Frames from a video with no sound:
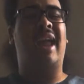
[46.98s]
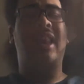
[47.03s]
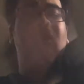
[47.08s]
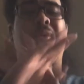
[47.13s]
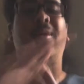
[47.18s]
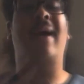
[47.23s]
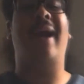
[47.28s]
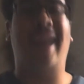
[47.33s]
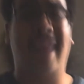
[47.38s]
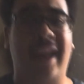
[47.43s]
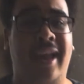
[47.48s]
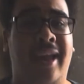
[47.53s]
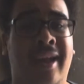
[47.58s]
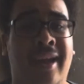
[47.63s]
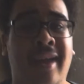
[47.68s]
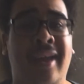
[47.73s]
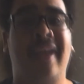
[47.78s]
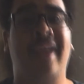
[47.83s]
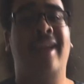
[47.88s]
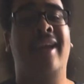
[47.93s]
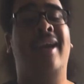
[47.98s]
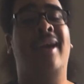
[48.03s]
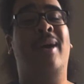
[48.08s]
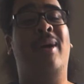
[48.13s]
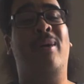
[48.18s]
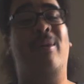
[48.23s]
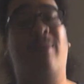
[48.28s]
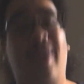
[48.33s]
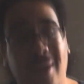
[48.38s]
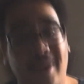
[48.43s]
Anyway,
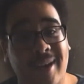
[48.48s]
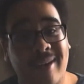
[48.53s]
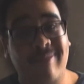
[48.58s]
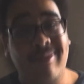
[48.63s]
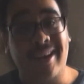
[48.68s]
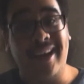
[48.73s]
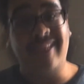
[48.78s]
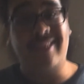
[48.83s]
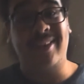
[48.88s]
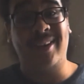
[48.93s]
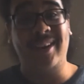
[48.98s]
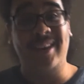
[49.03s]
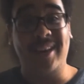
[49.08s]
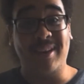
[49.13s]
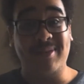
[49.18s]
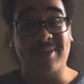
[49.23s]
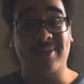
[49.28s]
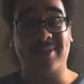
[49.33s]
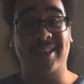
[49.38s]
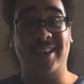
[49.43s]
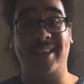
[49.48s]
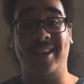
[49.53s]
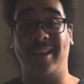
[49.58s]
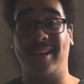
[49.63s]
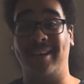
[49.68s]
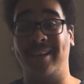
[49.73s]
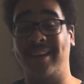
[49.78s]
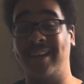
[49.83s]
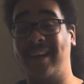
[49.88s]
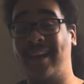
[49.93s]
welcome back to another
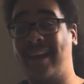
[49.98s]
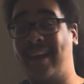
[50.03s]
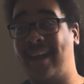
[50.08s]
video,